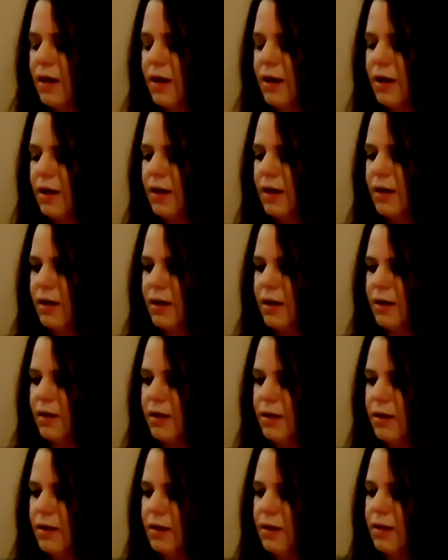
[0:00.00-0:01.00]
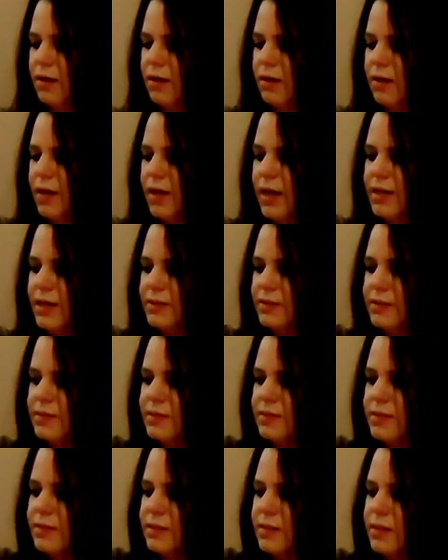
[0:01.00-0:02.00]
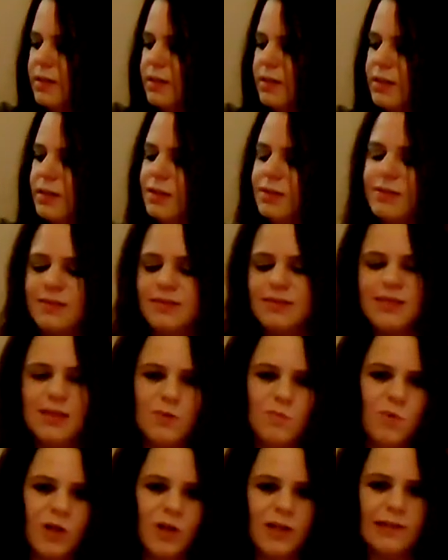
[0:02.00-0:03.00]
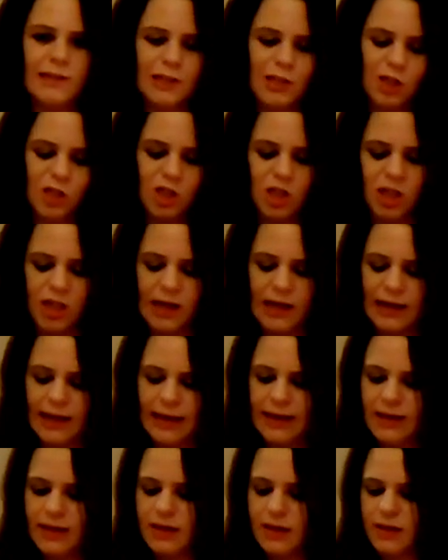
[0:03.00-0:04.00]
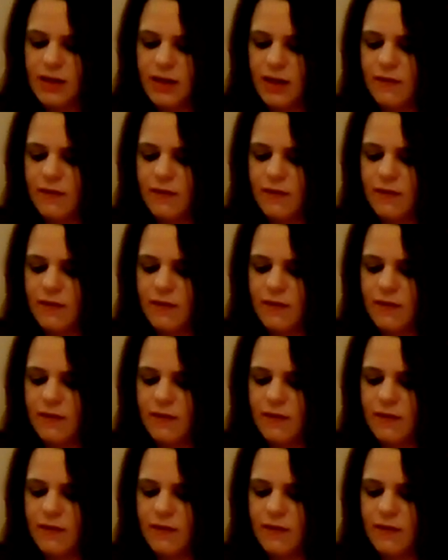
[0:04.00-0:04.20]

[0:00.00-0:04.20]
and see what it looked like,